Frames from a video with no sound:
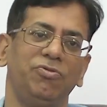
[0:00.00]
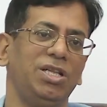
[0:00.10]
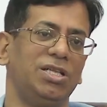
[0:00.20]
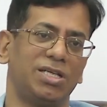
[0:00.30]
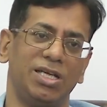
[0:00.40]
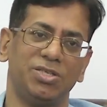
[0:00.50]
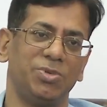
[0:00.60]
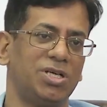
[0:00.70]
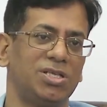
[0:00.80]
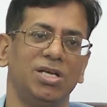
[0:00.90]
win the case
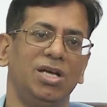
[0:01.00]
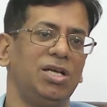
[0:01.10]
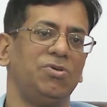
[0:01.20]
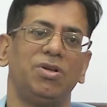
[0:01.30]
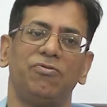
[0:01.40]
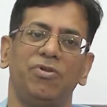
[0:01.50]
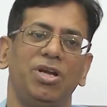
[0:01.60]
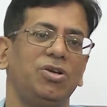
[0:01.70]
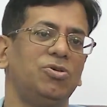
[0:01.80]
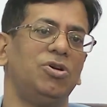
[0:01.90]
because you are a
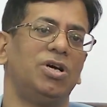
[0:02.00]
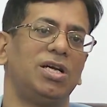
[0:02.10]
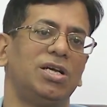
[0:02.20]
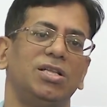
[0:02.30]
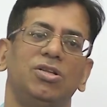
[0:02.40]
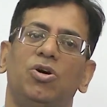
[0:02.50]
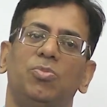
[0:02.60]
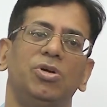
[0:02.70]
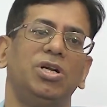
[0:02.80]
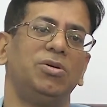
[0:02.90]
very good lawyer and the
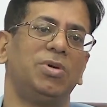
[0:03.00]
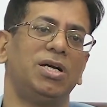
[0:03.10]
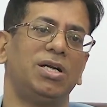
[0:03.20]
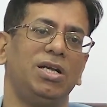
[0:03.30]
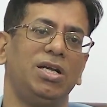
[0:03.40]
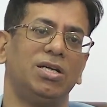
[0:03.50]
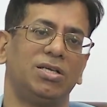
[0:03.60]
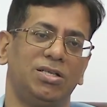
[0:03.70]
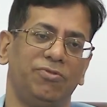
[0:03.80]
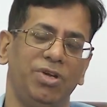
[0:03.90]
opponent party,
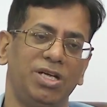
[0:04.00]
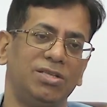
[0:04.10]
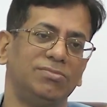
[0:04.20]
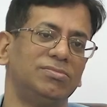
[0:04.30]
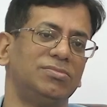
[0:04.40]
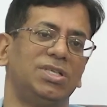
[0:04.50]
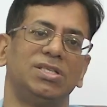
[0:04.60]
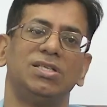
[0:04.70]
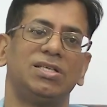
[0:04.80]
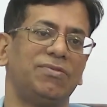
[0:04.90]
the victim,
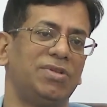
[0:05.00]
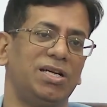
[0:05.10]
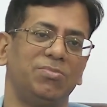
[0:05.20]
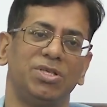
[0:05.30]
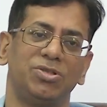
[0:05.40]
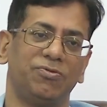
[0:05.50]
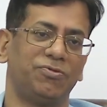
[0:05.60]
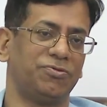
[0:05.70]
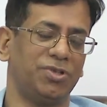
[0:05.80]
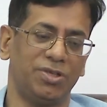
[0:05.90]
doesn't have that much of
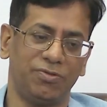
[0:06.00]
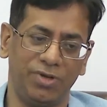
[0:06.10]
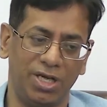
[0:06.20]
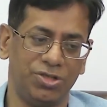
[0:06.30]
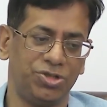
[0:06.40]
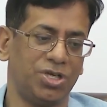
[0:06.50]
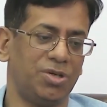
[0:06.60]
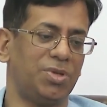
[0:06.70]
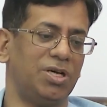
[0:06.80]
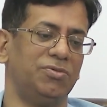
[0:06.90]
financial
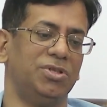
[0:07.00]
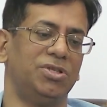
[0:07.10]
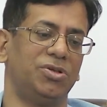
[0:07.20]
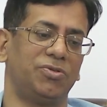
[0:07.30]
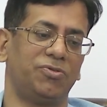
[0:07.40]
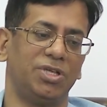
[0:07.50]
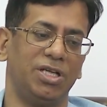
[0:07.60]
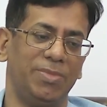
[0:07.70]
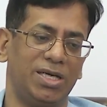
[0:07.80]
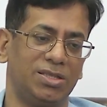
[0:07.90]
power, or for
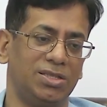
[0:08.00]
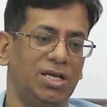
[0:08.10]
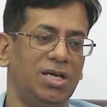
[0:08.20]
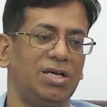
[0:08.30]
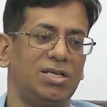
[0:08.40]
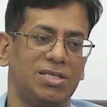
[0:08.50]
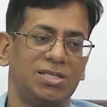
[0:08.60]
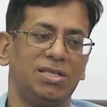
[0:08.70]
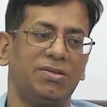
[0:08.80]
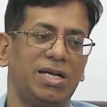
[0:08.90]
that matter
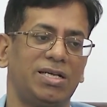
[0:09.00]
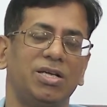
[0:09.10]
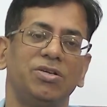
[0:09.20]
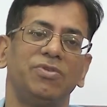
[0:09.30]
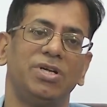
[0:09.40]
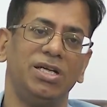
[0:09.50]
doesn't have that kind of a